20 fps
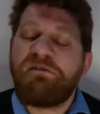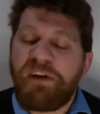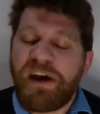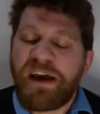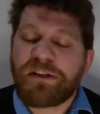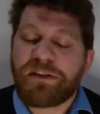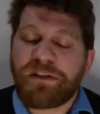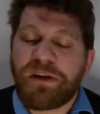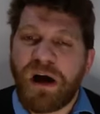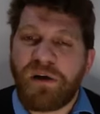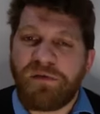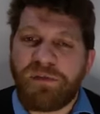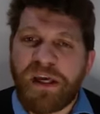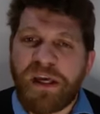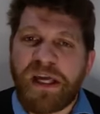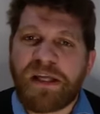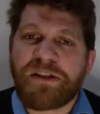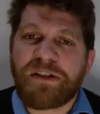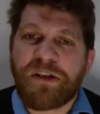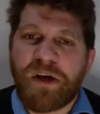faced off
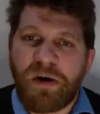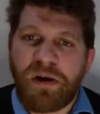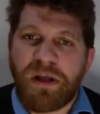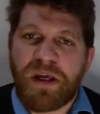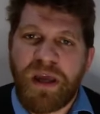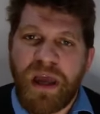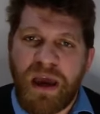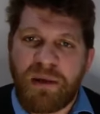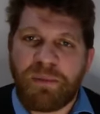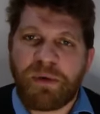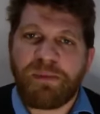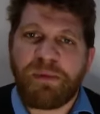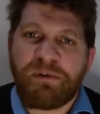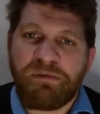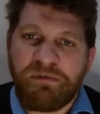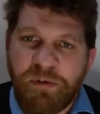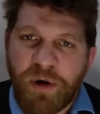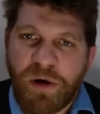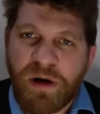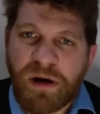against Cody Gamble
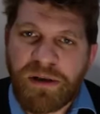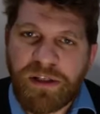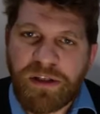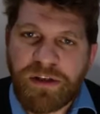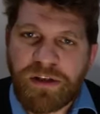before in